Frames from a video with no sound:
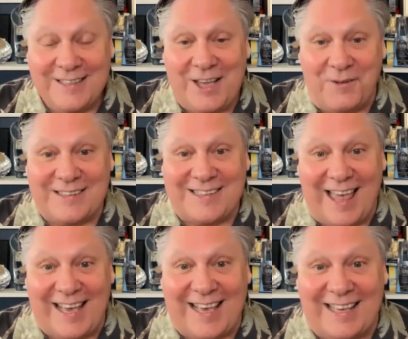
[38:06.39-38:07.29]
So it's
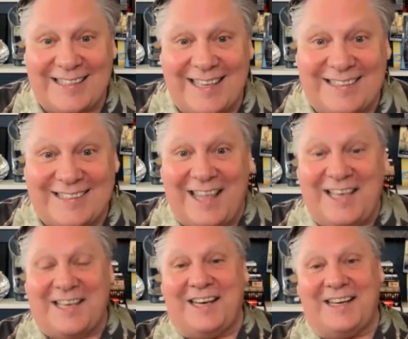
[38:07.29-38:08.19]

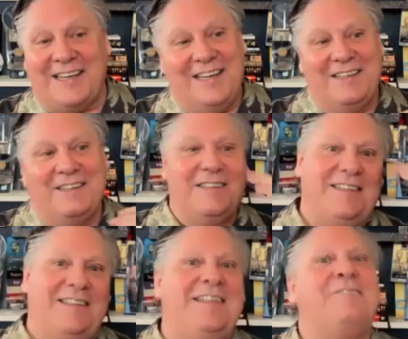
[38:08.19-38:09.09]
like a
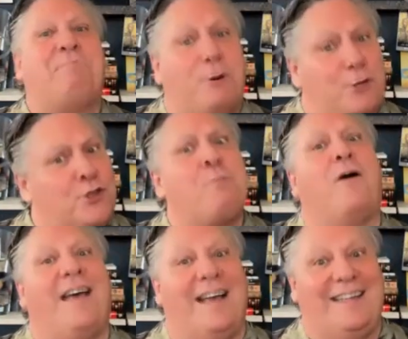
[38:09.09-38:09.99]
pretty
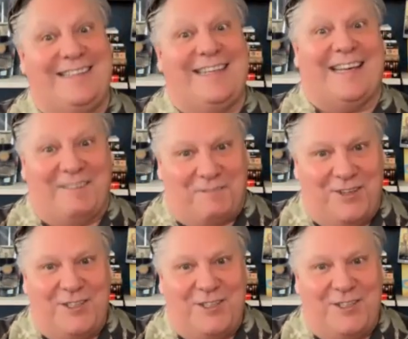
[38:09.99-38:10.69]
smart idea.